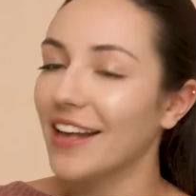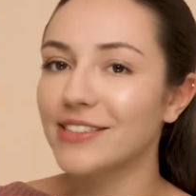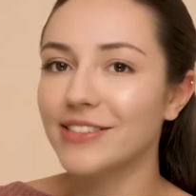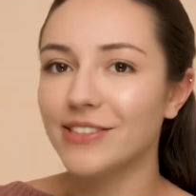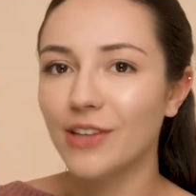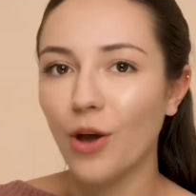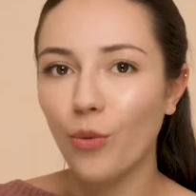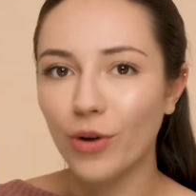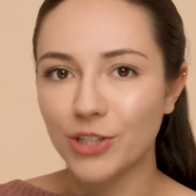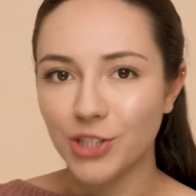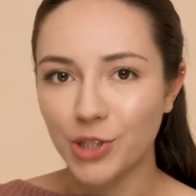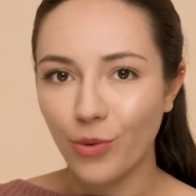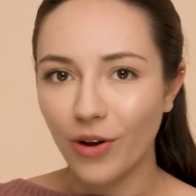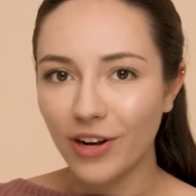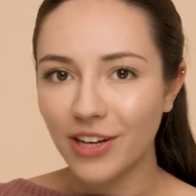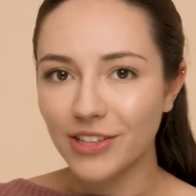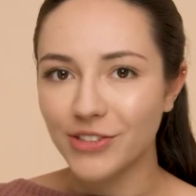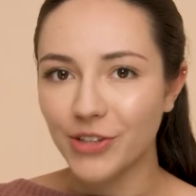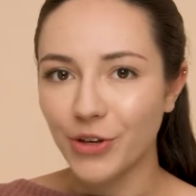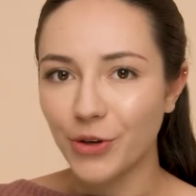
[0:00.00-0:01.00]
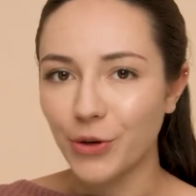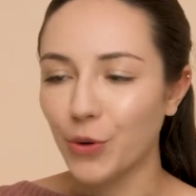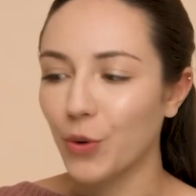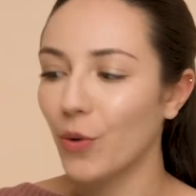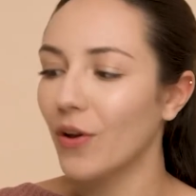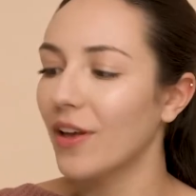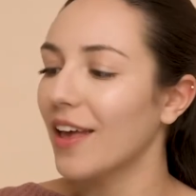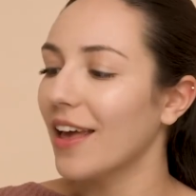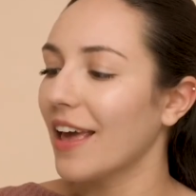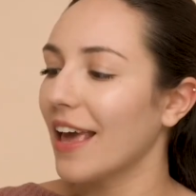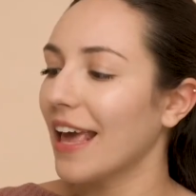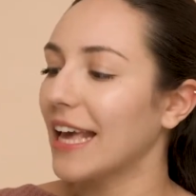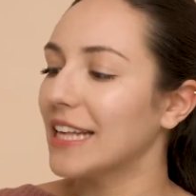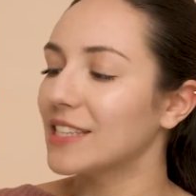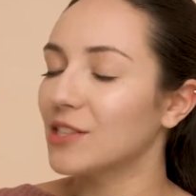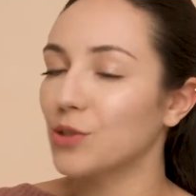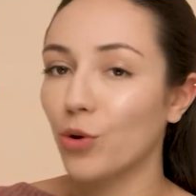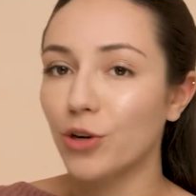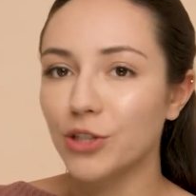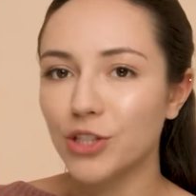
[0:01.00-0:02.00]
And so what you want to do
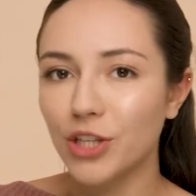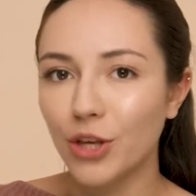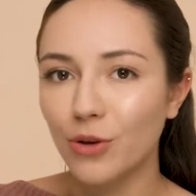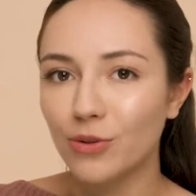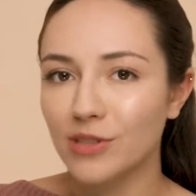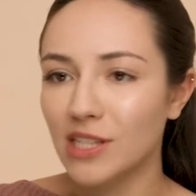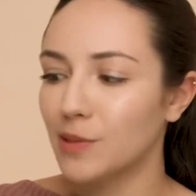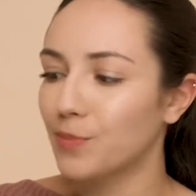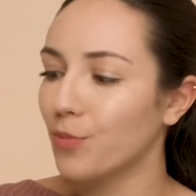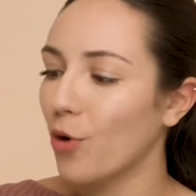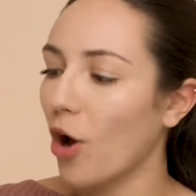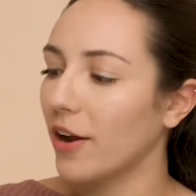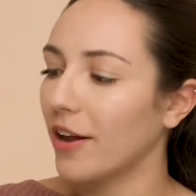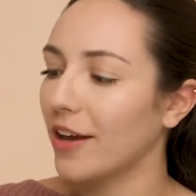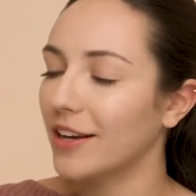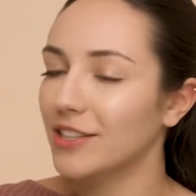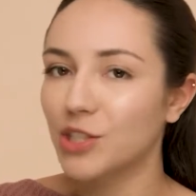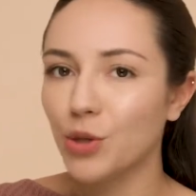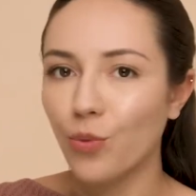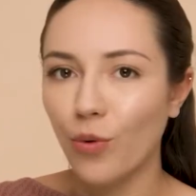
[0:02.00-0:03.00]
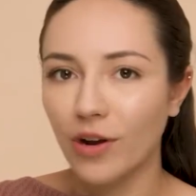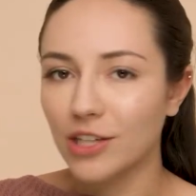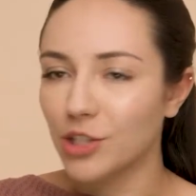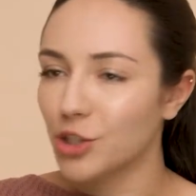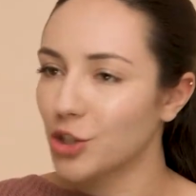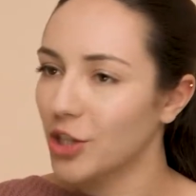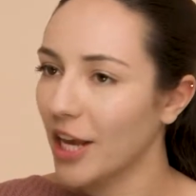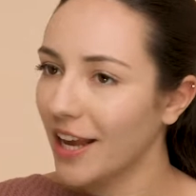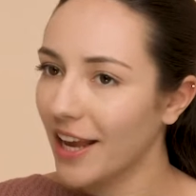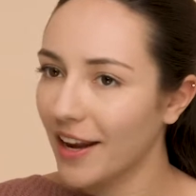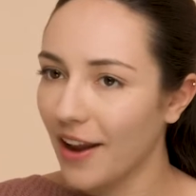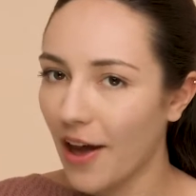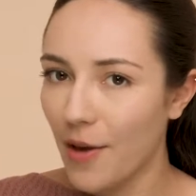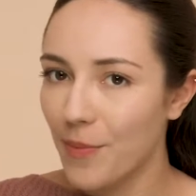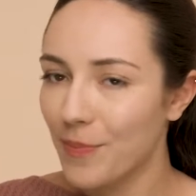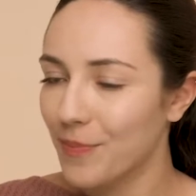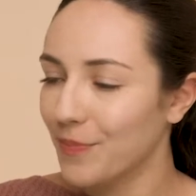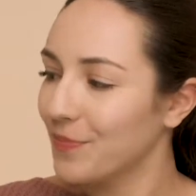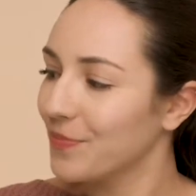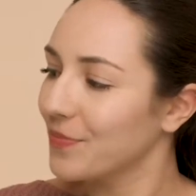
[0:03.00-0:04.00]
is, in order to use this product, you want to shake it
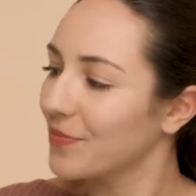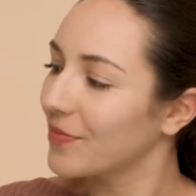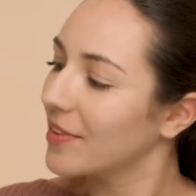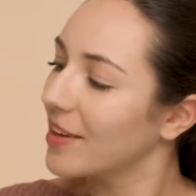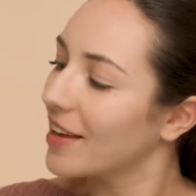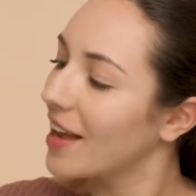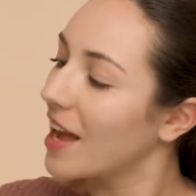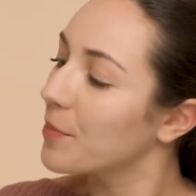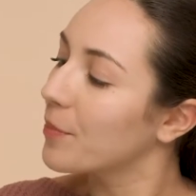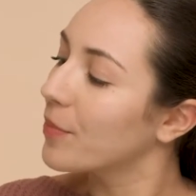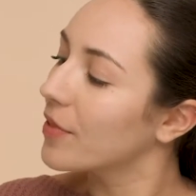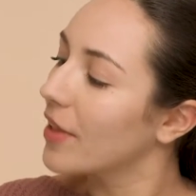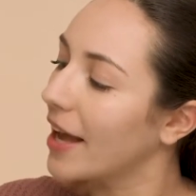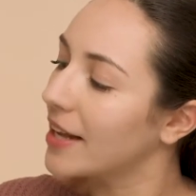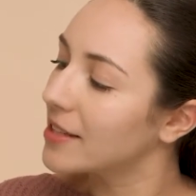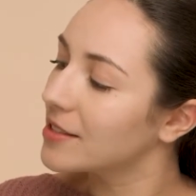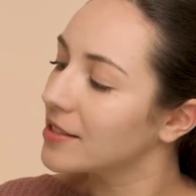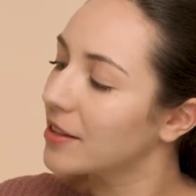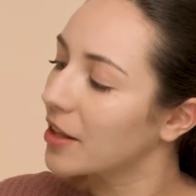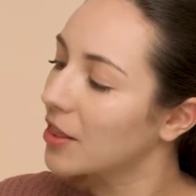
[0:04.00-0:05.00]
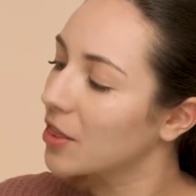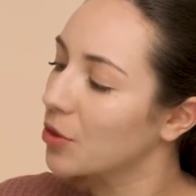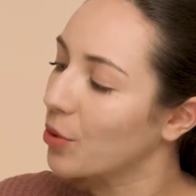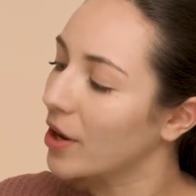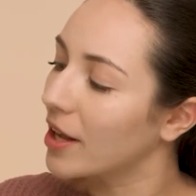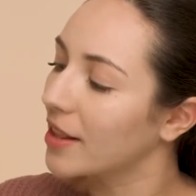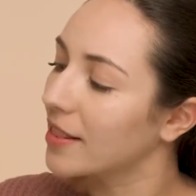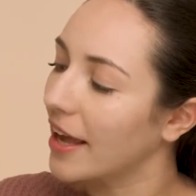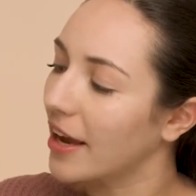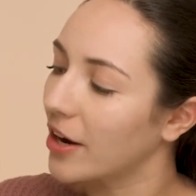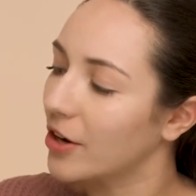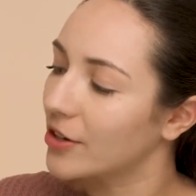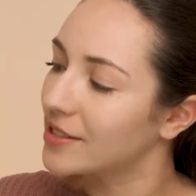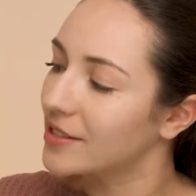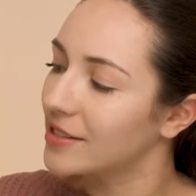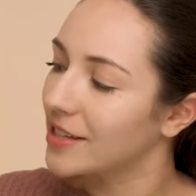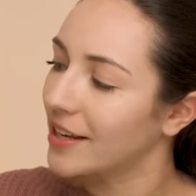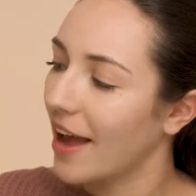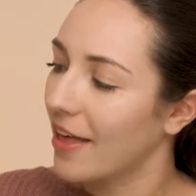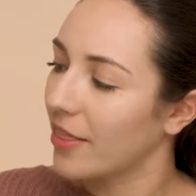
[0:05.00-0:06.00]
up and blend the three
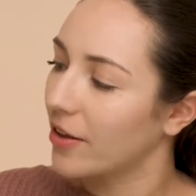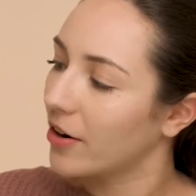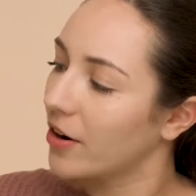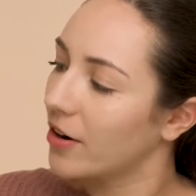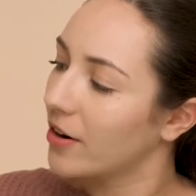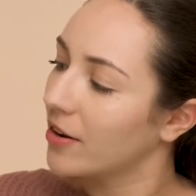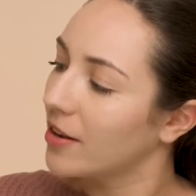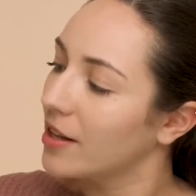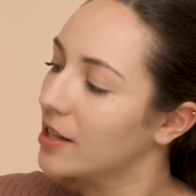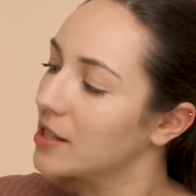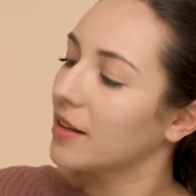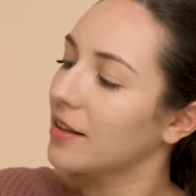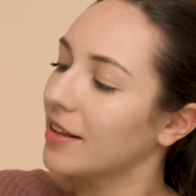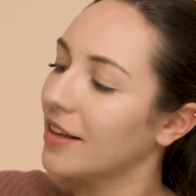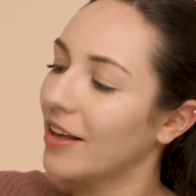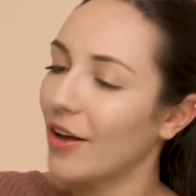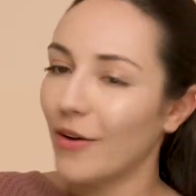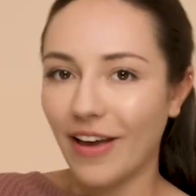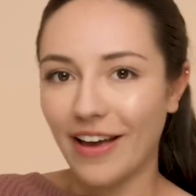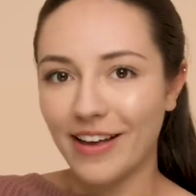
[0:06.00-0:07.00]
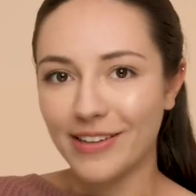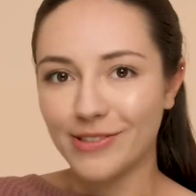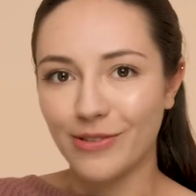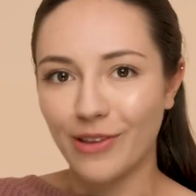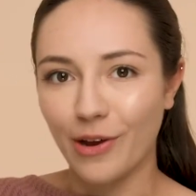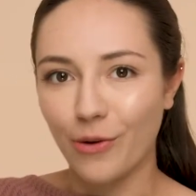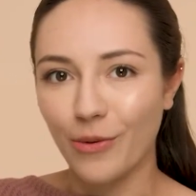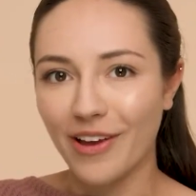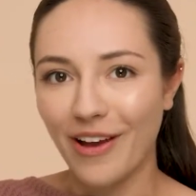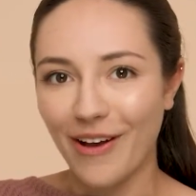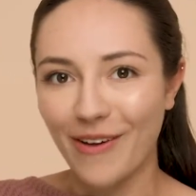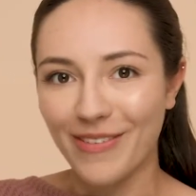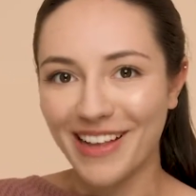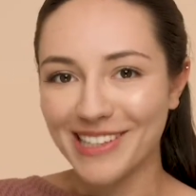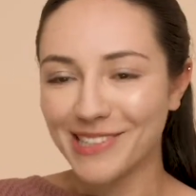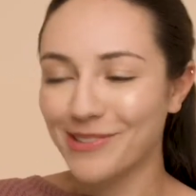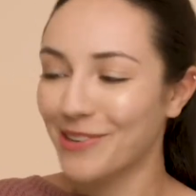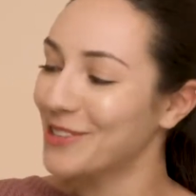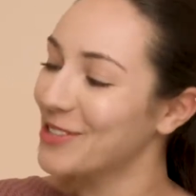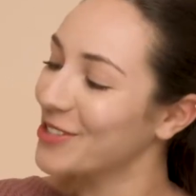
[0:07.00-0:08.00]
layers together. Okay, so there we go,
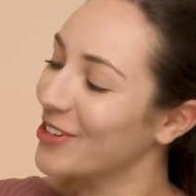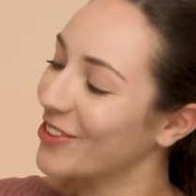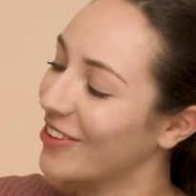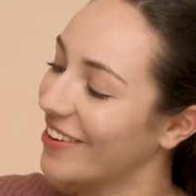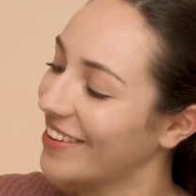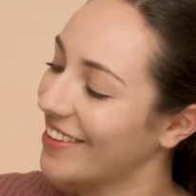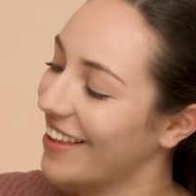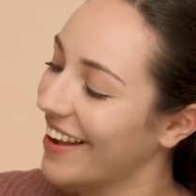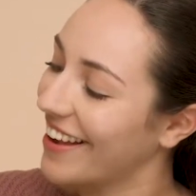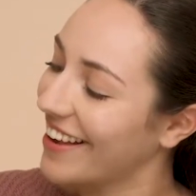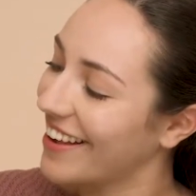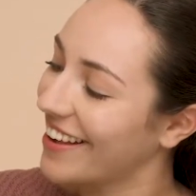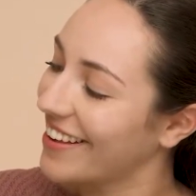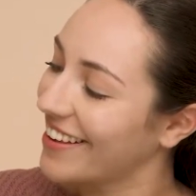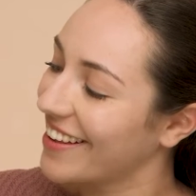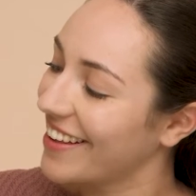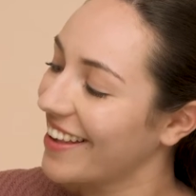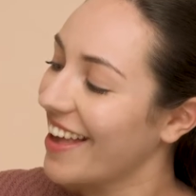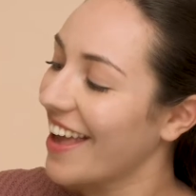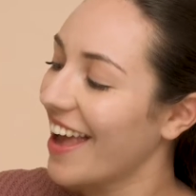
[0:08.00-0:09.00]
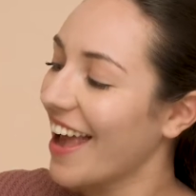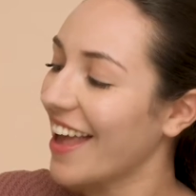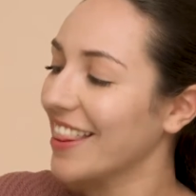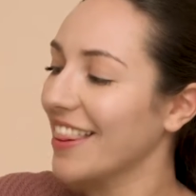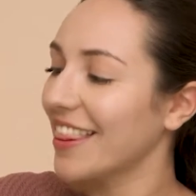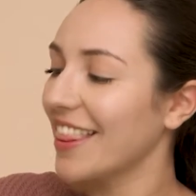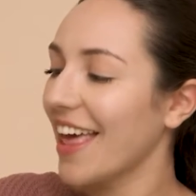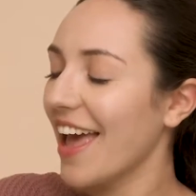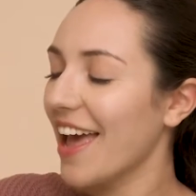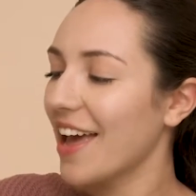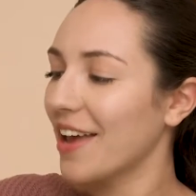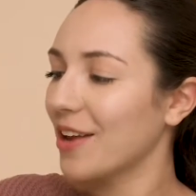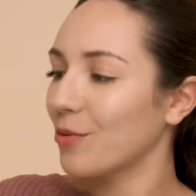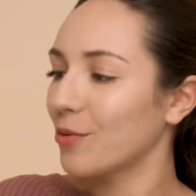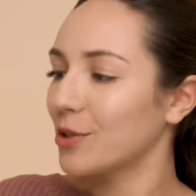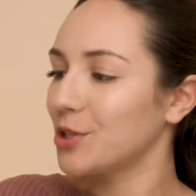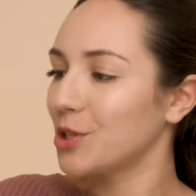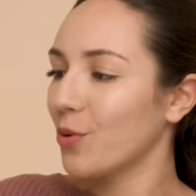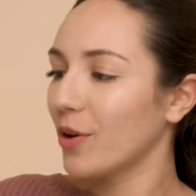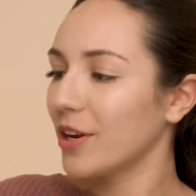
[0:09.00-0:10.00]
that's what it should look like. And
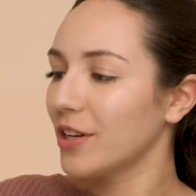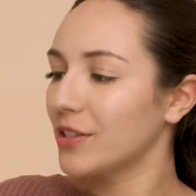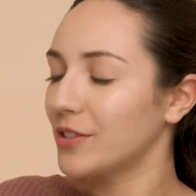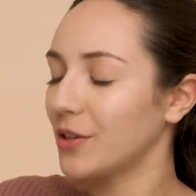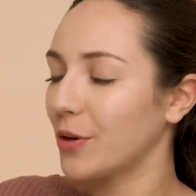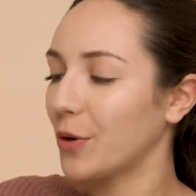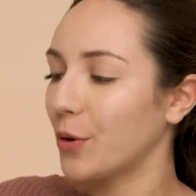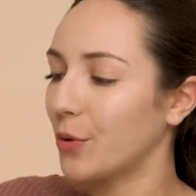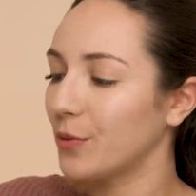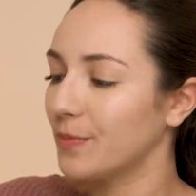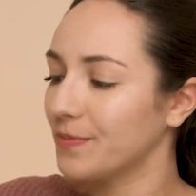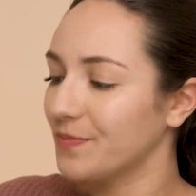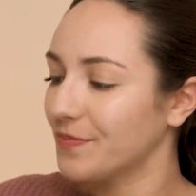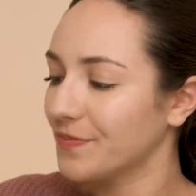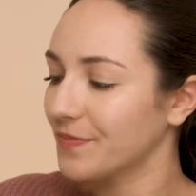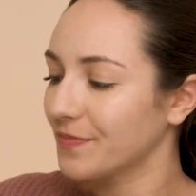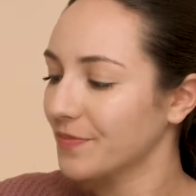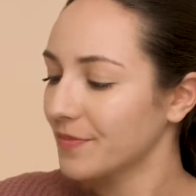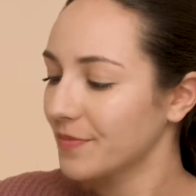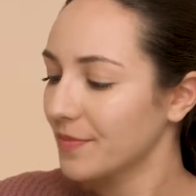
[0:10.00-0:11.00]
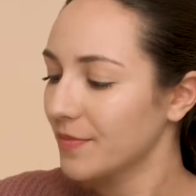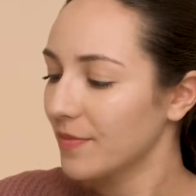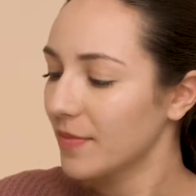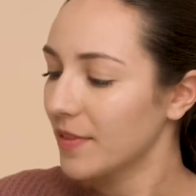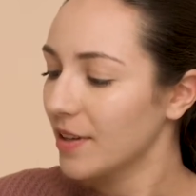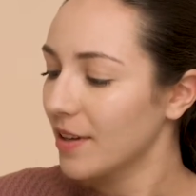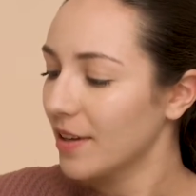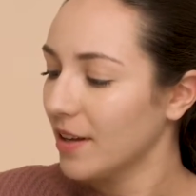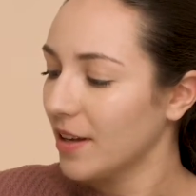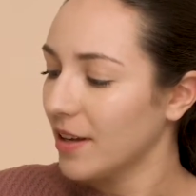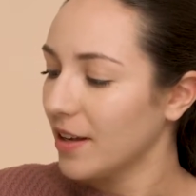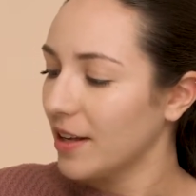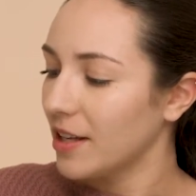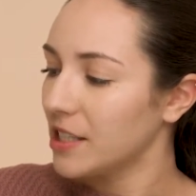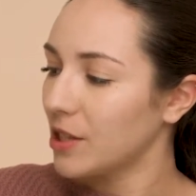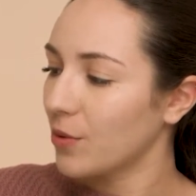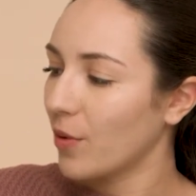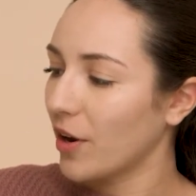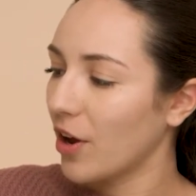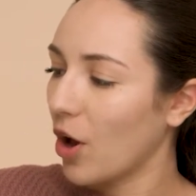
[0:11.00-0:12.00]
then what you wanna do,
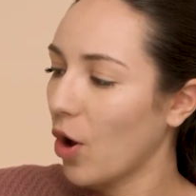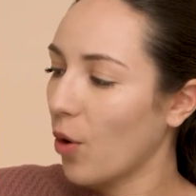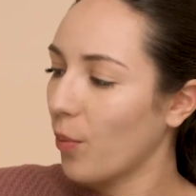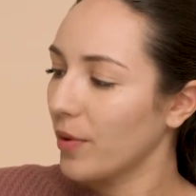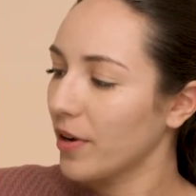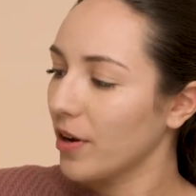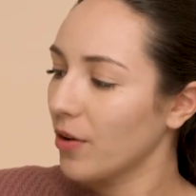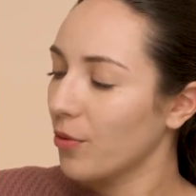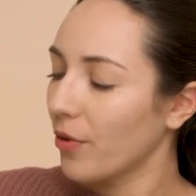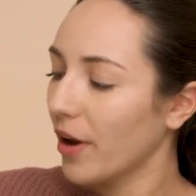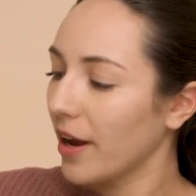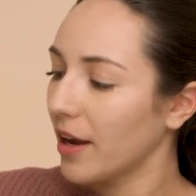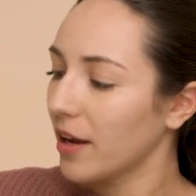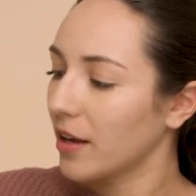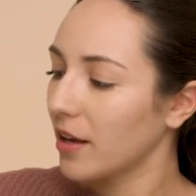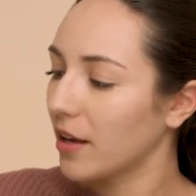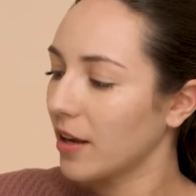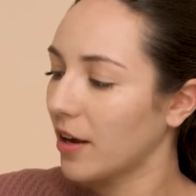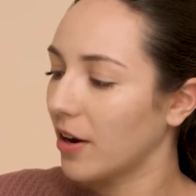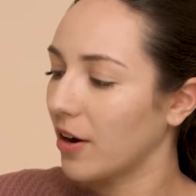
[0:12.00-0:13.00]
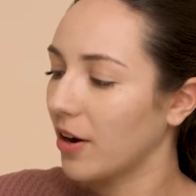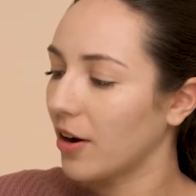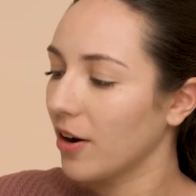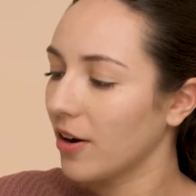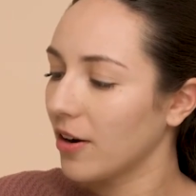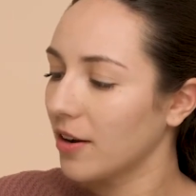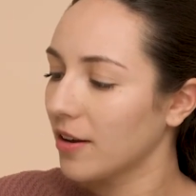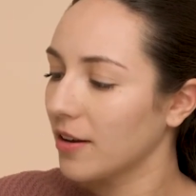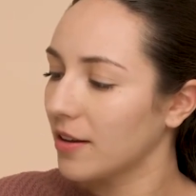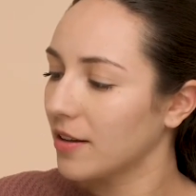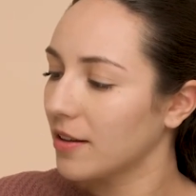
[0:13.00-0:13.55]
you wanna open it right here,